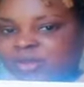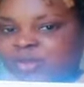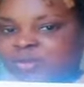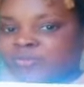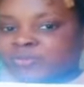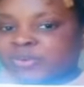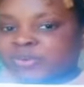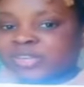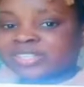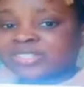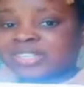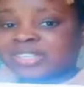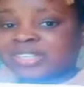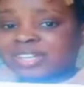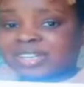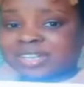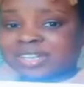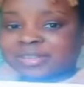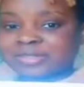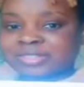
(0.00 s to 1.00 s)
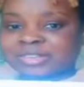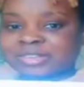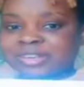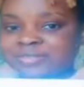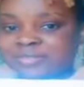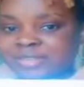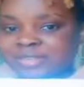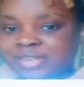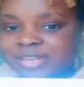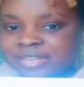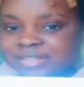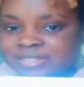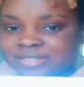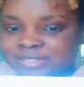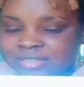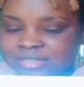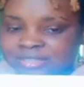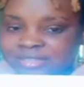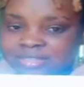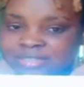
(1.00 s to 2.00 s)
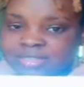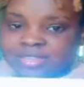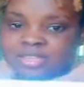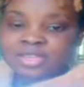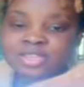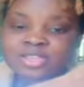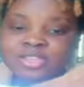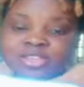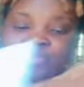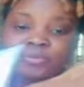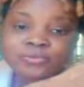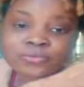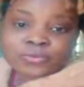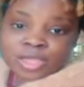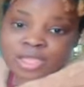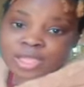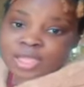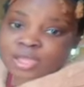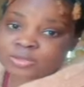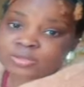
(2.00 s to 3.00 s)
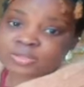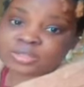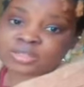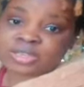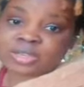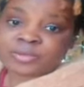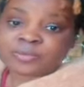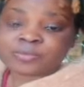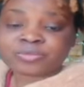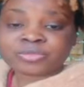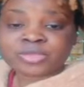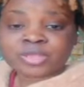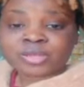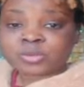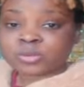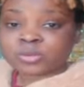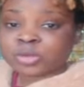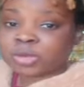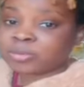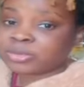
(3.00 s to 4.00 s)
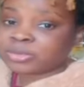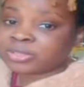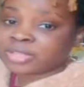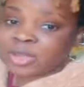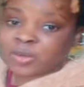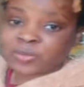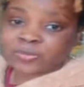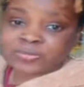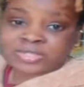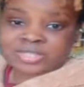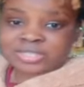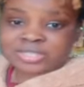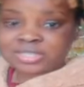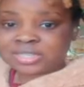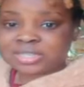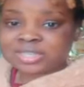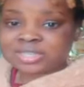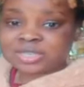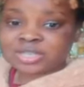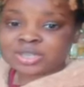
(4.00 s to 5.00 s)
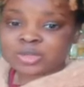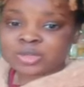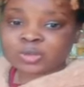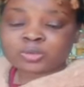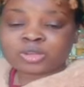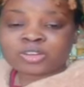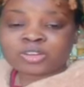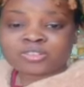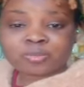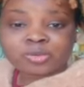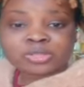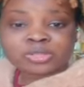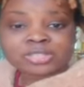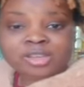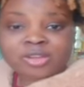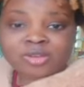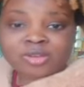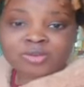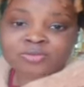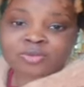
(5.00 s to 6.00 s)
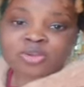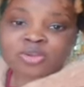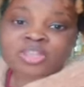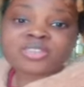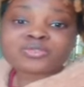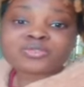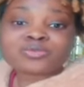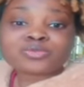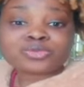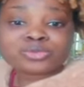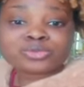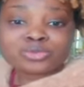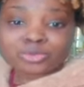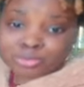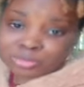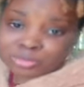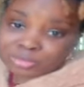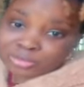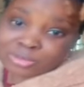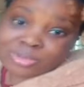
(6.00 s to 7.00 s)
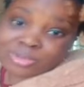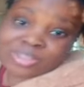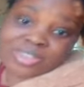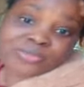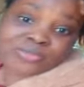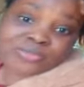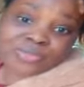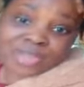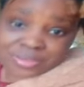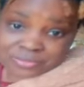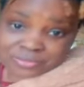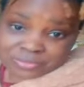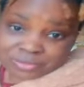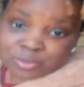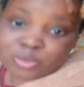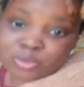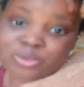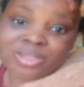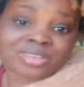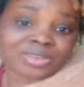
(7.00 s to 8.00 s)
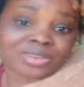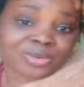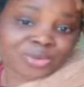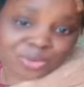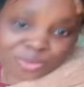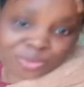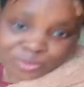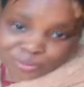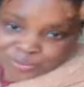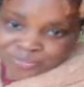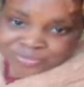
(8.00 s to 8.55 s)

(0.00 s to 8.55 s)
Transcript: for Italian driving license. If you are out there, you are mother of Tiri, you are mother of, or even though you get 5, none are they come.